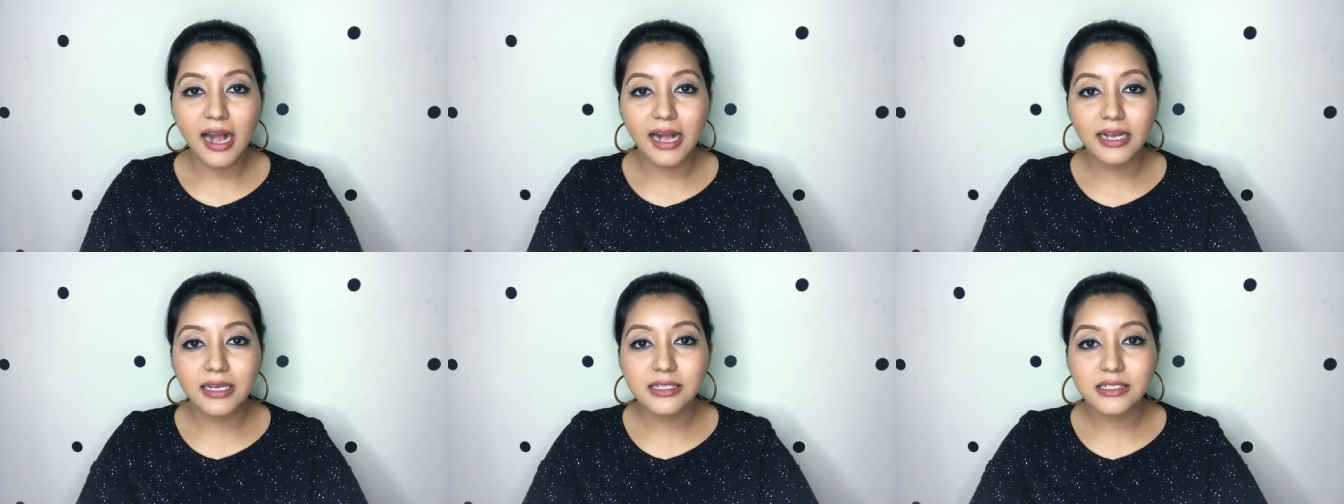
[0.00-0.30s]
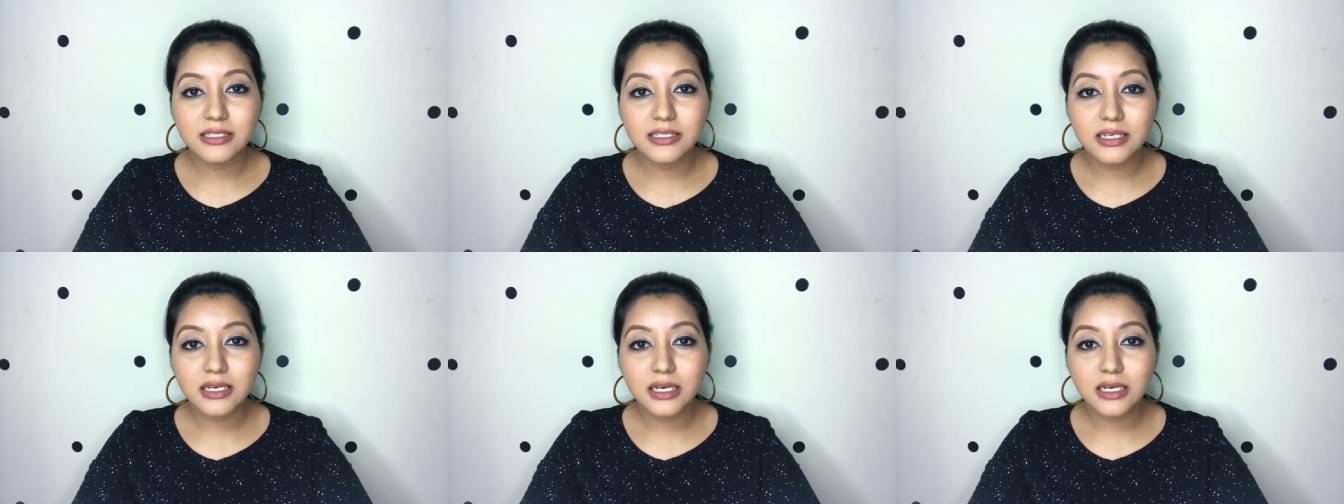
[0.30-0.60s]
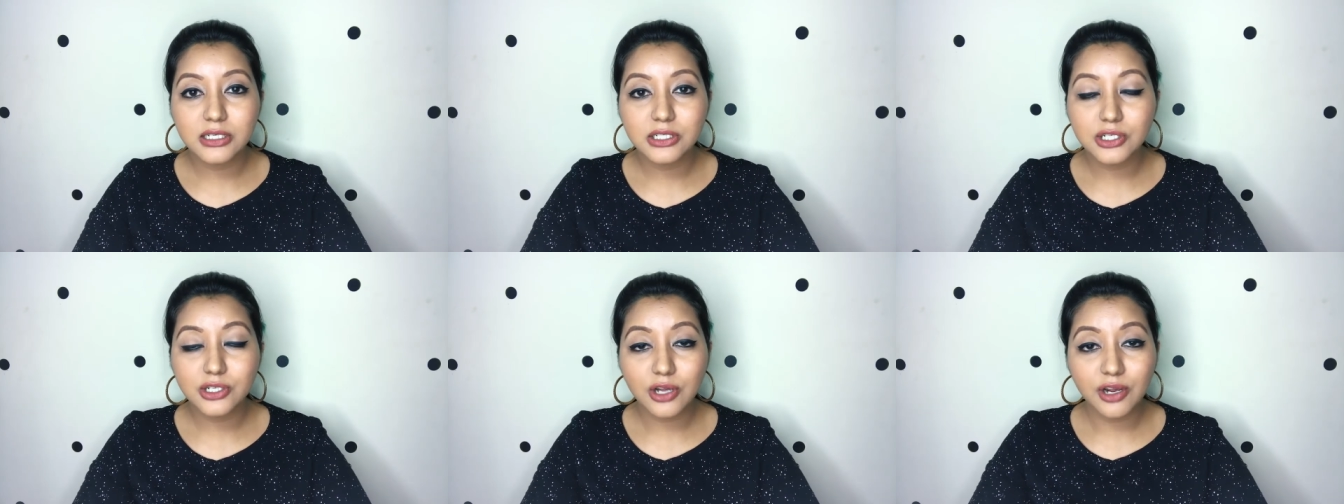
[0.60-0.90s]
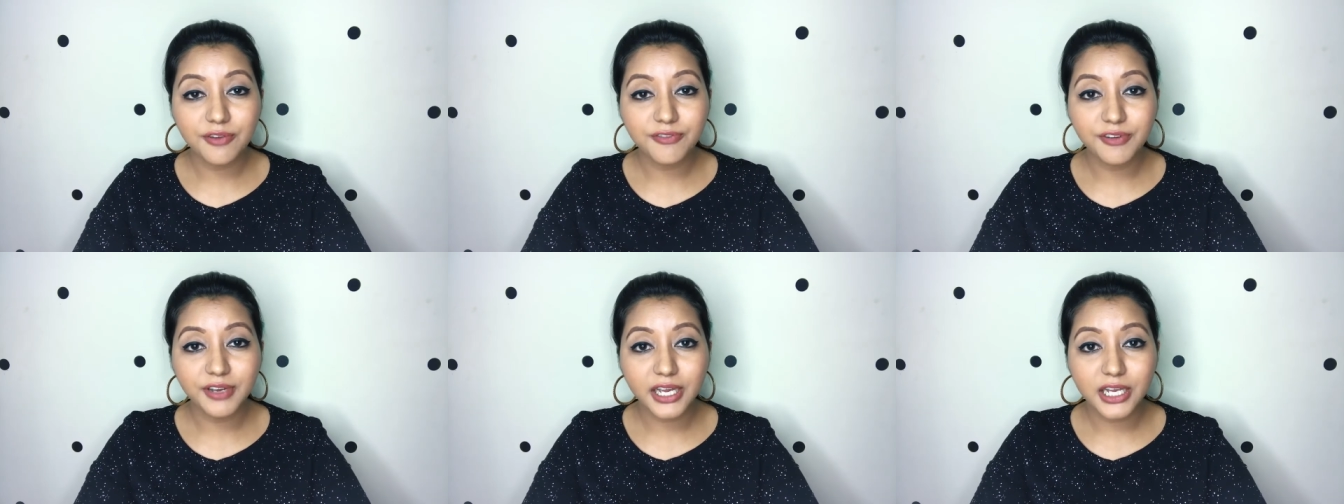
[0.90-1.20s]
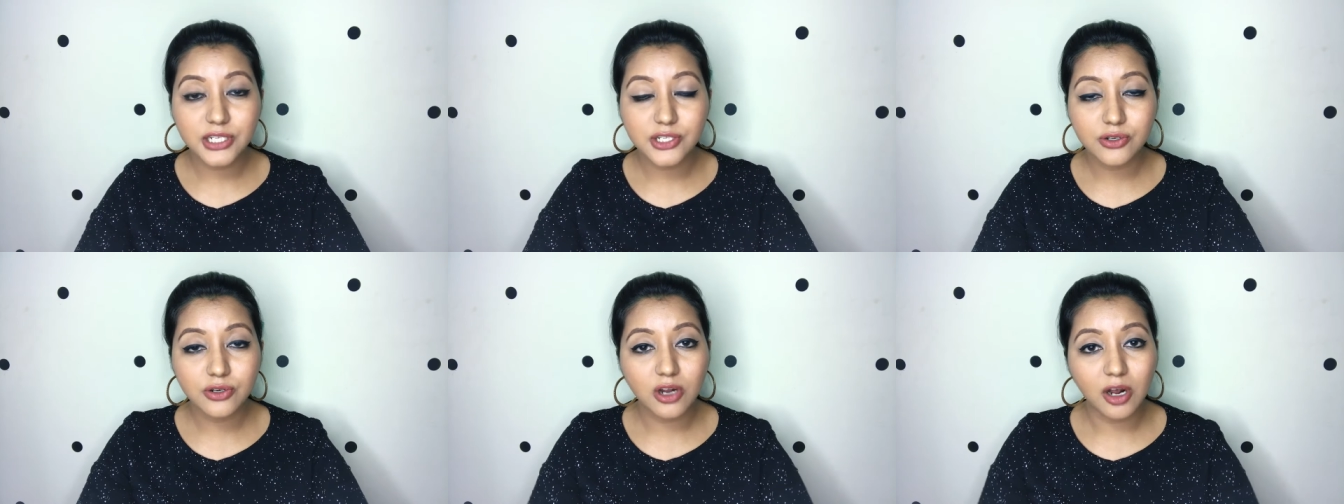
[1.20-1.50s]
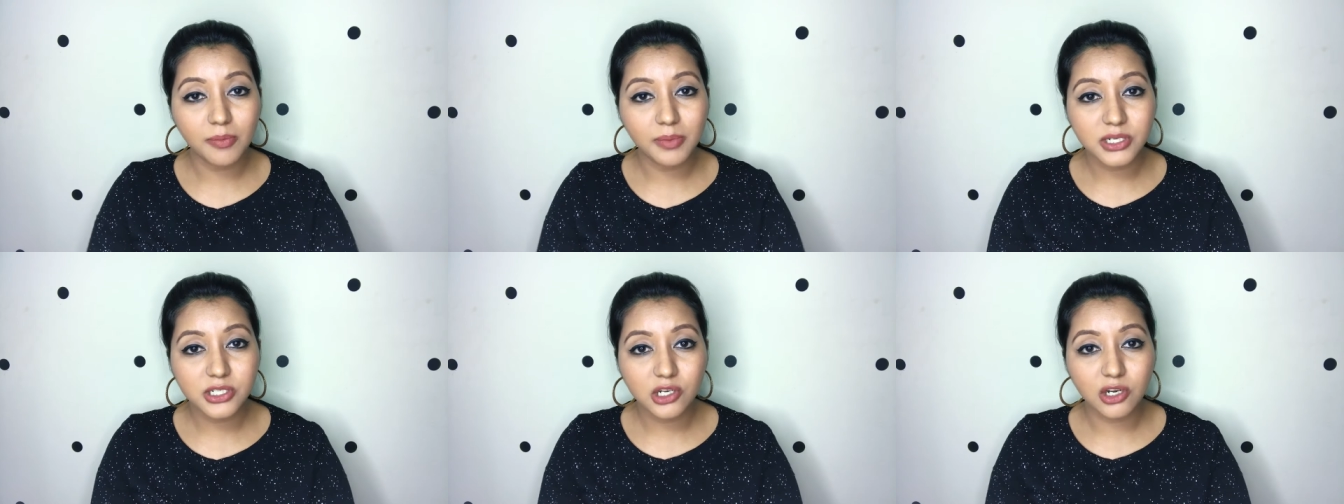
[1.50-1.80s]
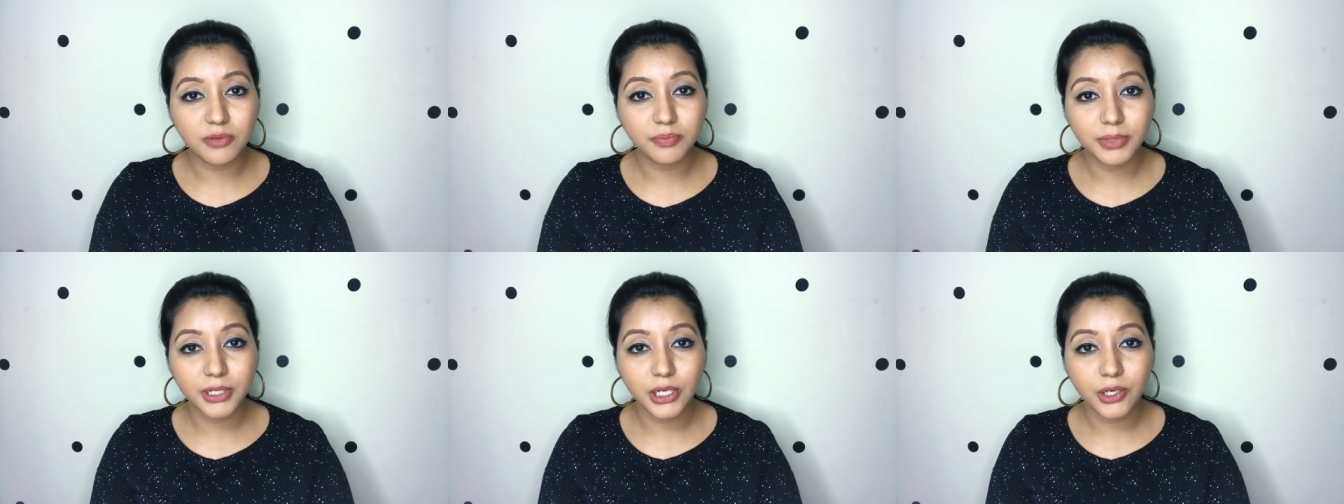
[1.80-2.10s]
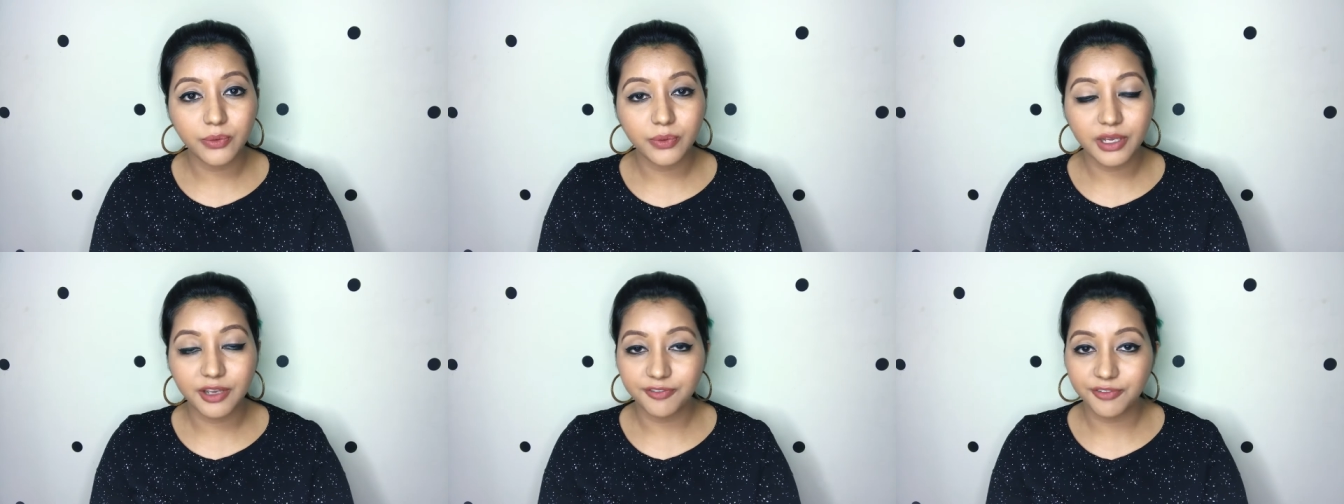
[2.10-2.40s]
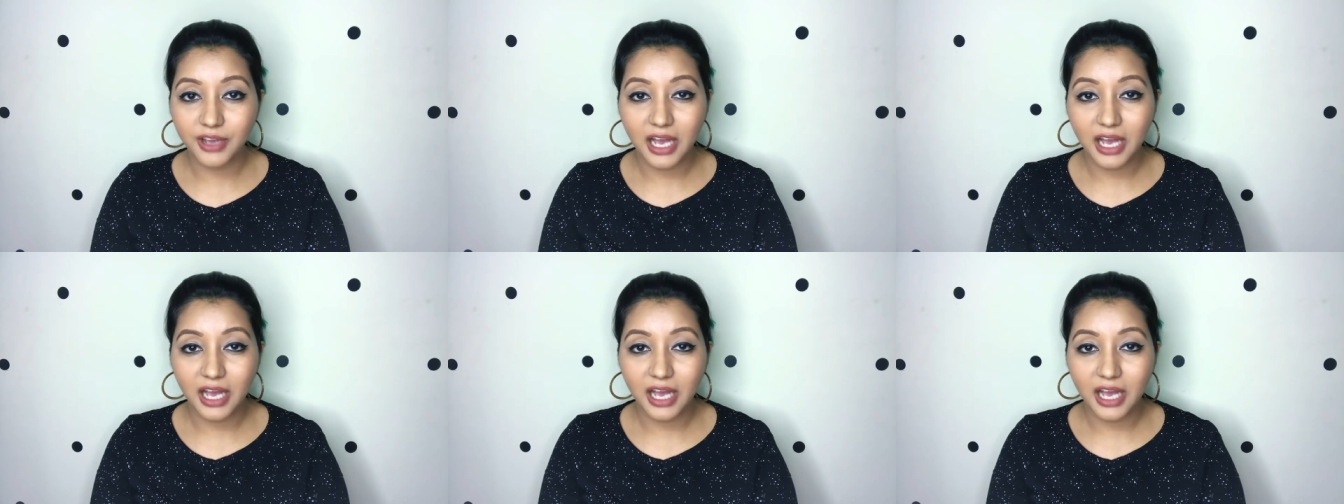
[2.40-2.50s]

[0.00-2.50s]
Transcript: and uh, do not forget to comment down below if